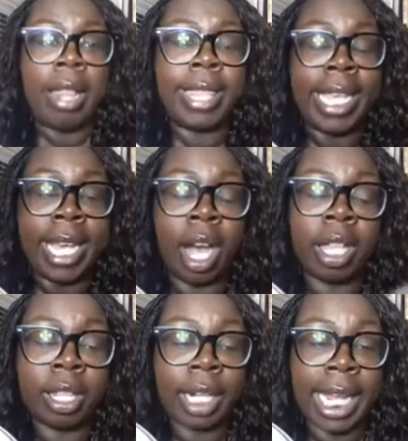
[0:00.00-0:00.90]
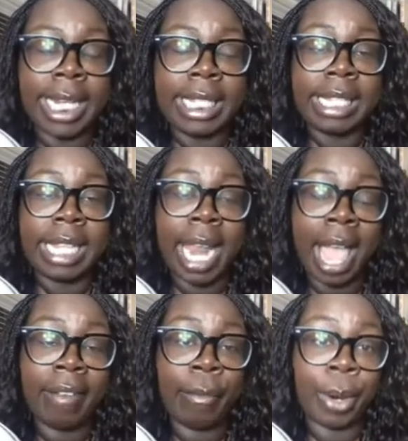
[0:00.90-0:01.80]
The other ladies that
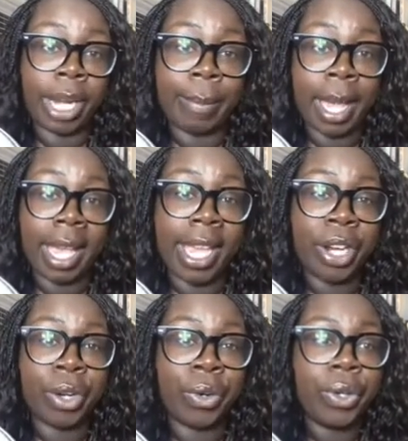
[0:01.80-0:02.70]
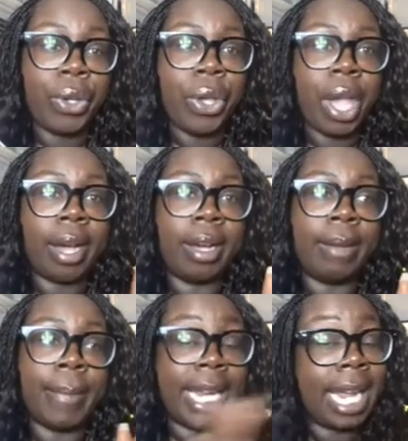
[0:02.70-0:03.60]
have braided my hair
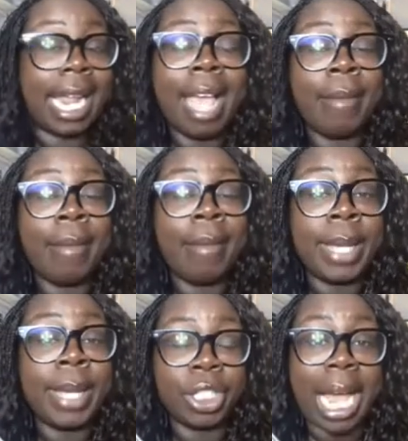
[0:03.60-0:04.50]
may not have been in the